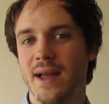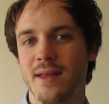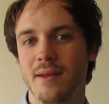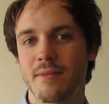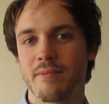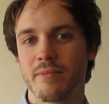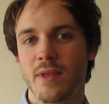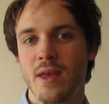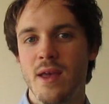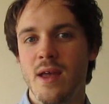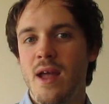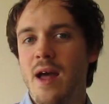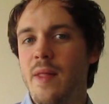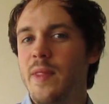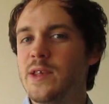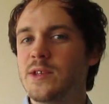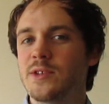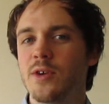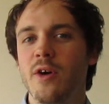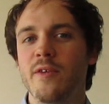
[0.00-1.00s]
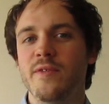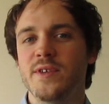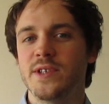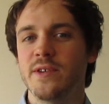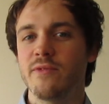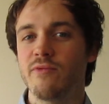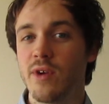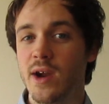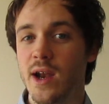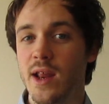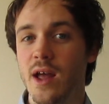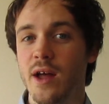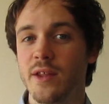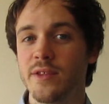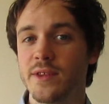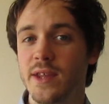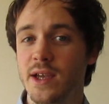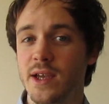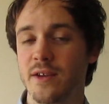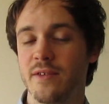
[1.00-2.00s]
And these are obviously really
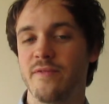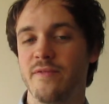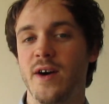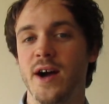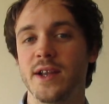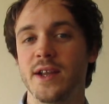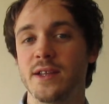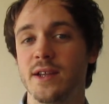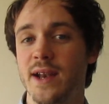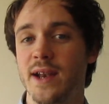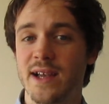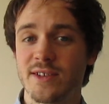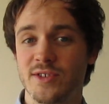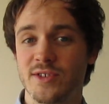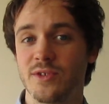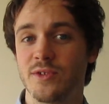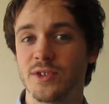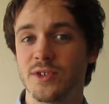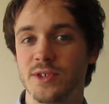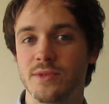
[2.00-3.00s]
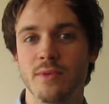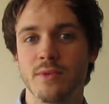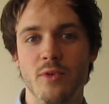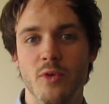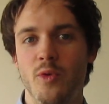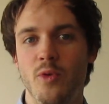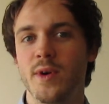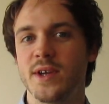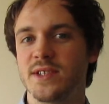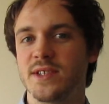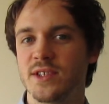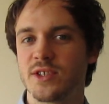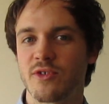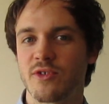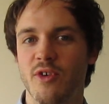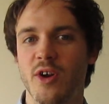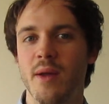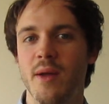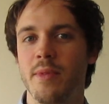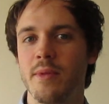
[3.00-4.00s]
undignified, and astronauts always
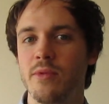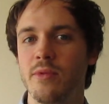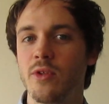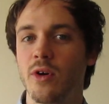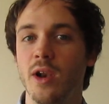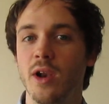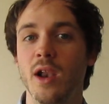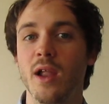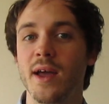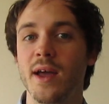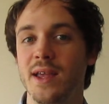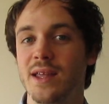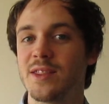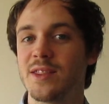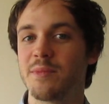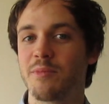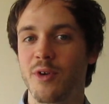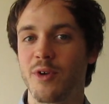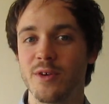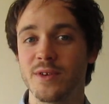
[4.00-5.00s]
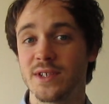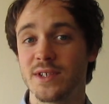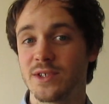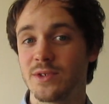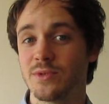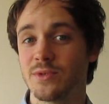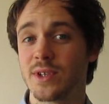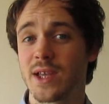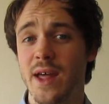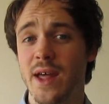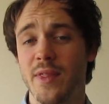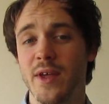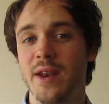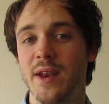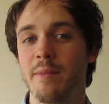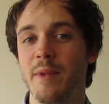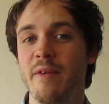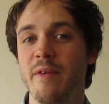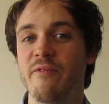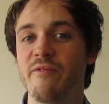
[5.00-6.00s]
describe them not liking the process altogether, and
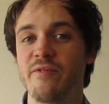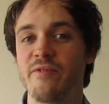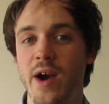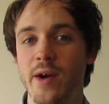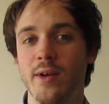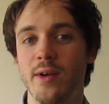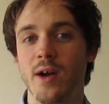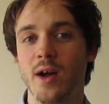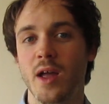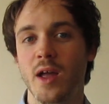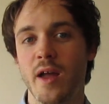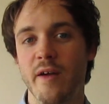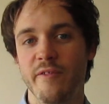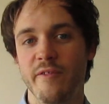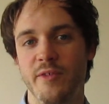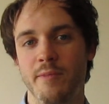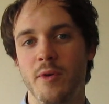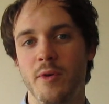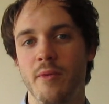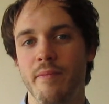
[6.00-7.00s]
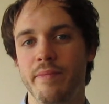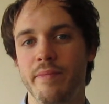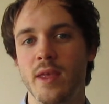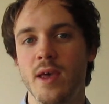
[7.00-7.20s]
it being very uncomfortable.